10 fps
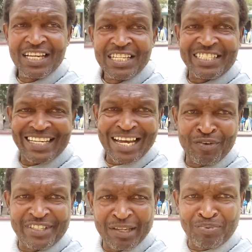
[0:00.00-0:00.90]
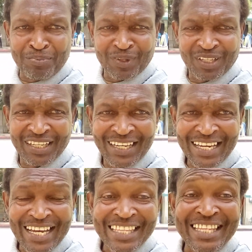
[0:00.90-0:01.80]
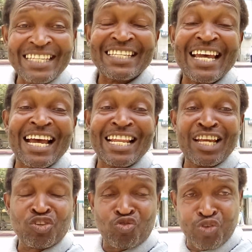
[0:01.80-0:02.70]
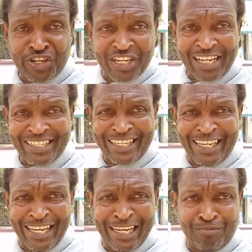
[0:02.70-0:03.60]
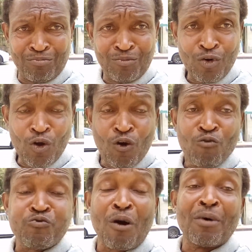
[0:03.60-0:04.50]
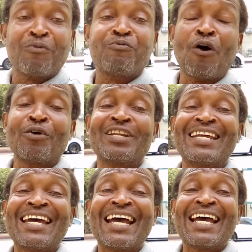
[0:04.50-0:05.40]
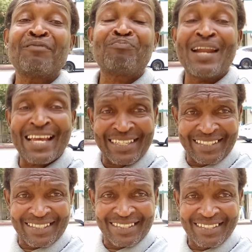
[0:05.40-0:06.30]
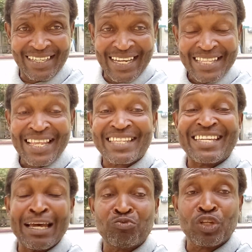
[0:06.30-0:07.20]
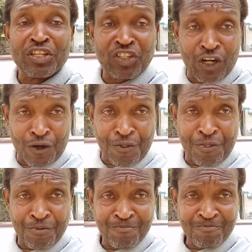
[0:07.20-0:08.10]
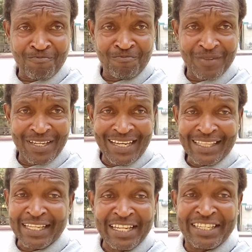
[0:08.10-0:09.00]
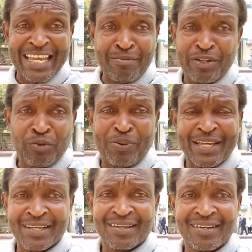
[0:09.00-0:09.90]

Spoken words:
See, here we see people. This alien creature that came from a foreign place, that came to this earth, they didn't come here to play.